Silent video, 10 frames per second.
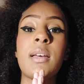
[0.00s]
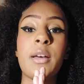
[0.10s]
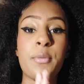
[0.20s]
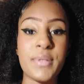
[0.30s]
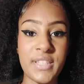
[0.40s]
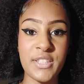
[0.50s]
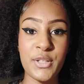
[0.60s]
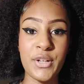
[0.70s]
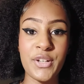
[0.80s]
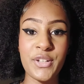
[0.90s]
help a
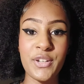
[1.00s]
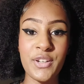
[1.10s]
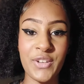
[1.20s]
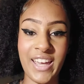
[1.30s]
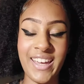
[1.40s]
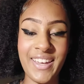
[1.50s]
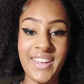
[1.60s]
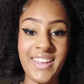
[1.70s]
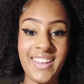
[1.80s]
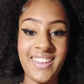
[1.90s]
sister, okay?
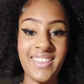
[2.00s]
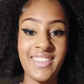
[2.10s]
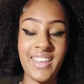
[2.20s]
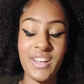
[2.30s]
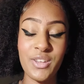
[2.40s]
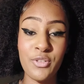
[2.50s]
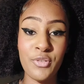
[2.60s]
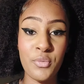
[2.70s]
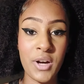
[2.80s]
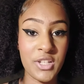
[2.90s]
Thank you
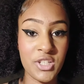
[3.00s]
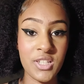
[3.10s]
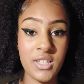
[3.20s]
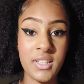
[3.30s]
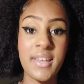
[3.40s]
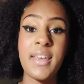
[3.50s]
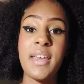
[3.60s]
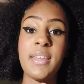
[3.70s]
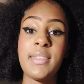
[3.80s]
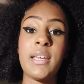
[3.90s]
for watching.
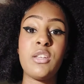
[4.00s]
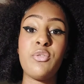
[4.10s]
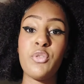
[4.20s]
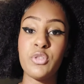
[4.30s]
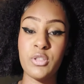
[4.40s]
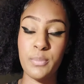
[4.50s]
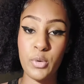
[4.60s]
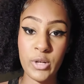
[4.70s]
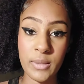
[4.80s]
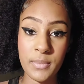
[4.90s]
Thank you for
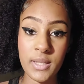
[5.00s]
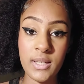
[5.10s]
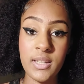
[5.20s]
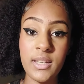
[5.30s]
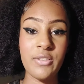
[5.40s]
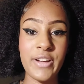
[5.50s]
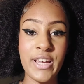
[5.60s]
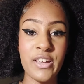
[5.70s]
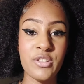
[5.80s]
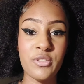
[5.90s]
supporting me. All right,
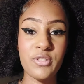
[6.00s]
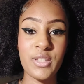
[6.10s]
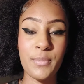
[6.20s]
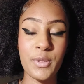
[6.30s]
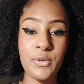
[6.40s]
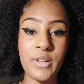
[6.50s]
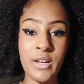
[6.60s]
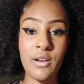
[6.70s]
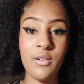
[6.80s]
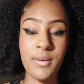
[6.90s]
angels, I'm gonna go
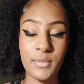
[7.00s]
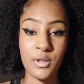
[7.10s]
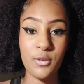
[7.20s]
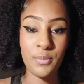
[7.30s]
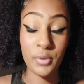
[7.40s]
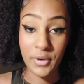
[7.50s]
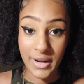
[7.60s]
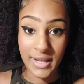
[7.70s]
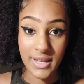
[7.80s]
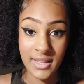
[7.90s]
now. I'm gonna go
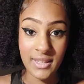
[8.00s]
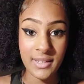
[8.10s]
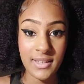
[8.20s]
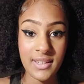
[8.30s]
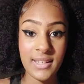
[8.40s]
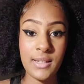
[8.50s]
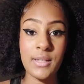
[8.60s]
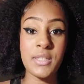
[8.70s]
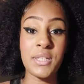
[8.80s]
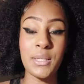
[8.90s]
pray.
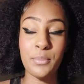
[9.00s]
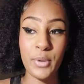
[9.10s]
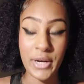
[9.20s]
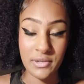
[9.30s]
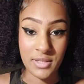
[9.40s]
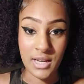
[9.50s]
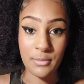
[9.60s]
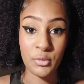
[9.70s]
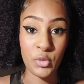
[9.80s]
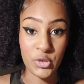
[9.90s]
It's getting prayer time
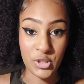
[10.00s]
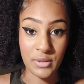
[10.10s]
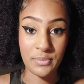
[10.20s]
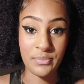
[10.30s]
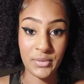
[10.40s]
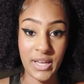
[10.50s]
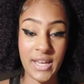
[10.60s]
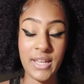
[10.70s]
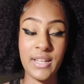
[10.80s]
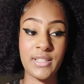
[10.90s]
and worship,
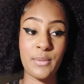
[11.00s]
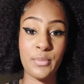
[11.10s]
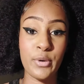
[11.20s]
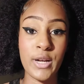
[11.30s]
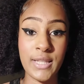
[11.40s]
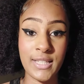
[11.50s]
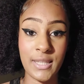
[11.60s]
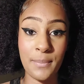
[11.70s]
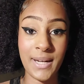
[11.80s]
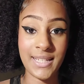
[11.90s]
okay? Because I'm praying that
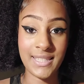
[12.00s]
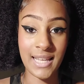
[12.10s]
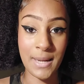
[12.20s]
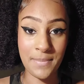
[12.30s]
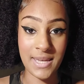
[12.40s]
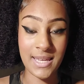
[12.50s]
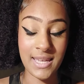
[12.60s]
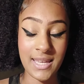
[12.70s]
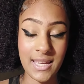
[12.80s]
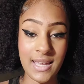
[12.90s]
somebody send me